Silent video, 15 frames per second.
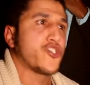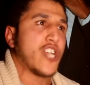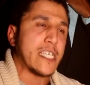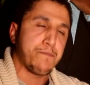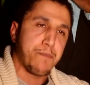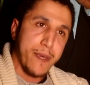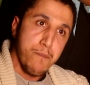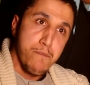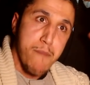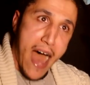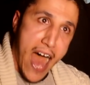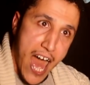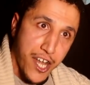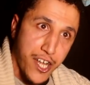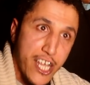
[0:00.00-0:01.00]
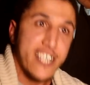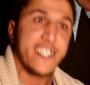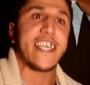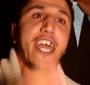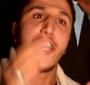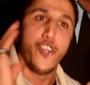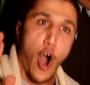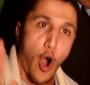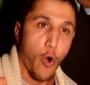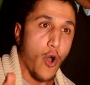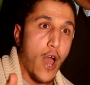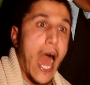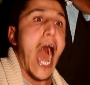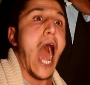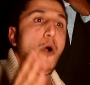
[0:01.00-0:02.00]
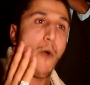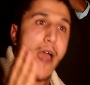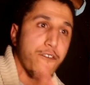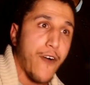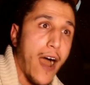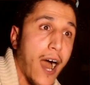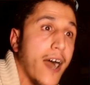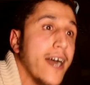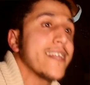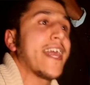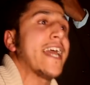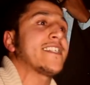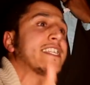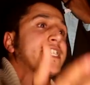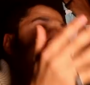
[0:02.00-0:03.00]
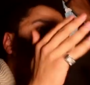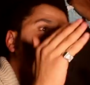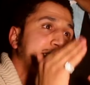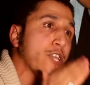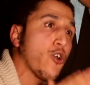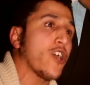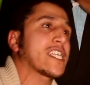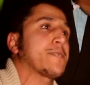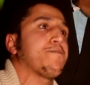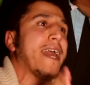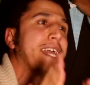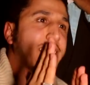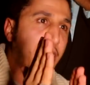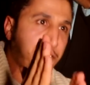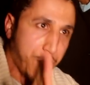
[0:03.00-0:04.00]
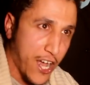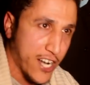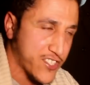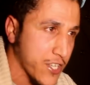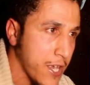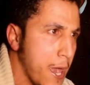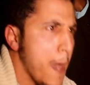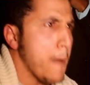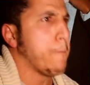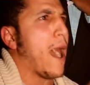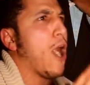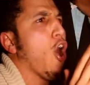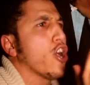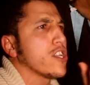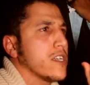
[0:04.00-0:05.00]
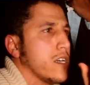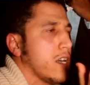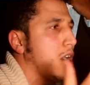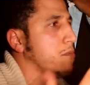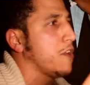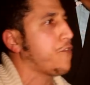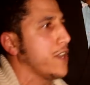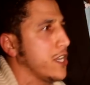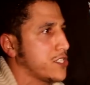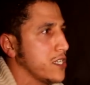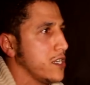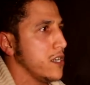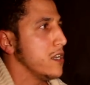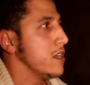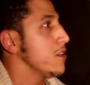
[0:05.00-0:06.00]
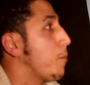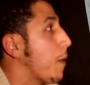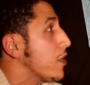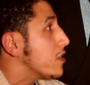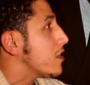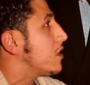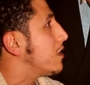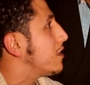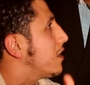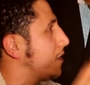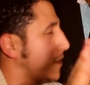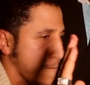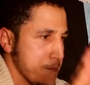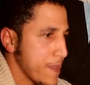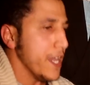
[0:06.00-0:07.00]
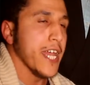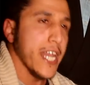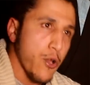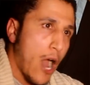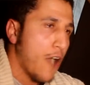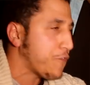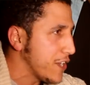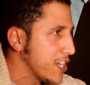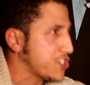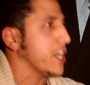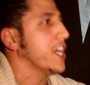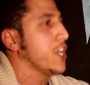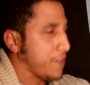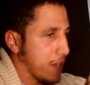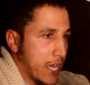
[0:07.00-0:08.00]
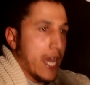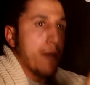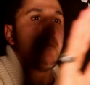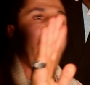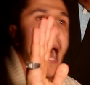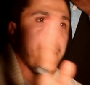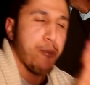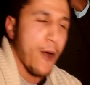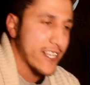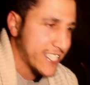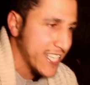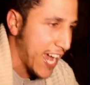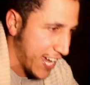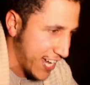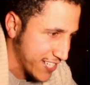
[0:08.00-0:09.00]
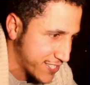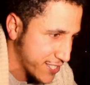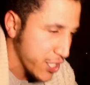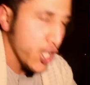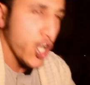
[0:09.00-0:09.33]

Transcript: just be man, say no. However, there's a tafsir who explained that verse. Oh, hold, now we're changing. No, we're changing. Anyone finish. Anyone. my point here is,